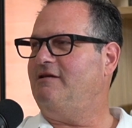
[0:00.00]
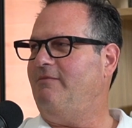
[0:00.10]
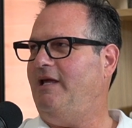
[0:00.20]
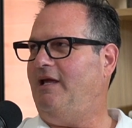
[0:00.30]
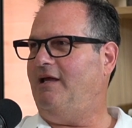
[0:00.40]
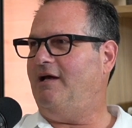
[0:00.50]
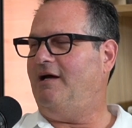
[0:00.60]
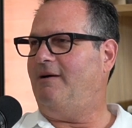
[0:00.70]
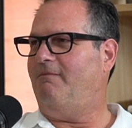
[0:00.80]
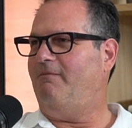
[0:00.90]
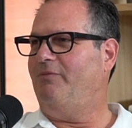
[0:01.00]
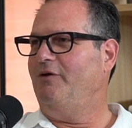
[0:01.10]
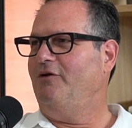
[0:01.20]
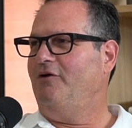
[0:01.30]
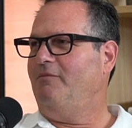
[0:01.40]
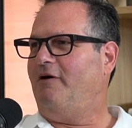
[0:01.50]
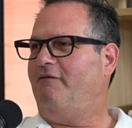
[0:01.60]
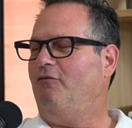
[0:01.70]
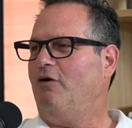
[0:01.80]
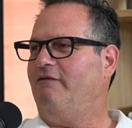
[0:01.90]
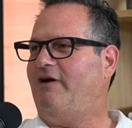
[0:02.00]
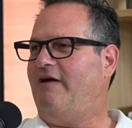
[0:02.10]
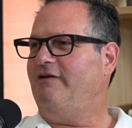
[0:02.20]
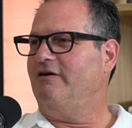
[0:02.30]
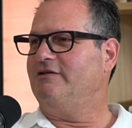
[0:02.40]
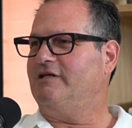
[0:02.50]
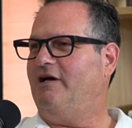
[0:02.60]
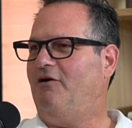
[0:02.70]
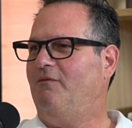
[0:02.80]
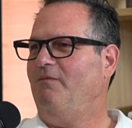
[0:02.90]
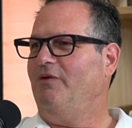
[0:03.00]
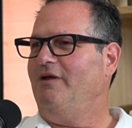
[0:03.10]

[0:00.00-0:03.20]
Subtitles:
to me about 4 or 5 years ago,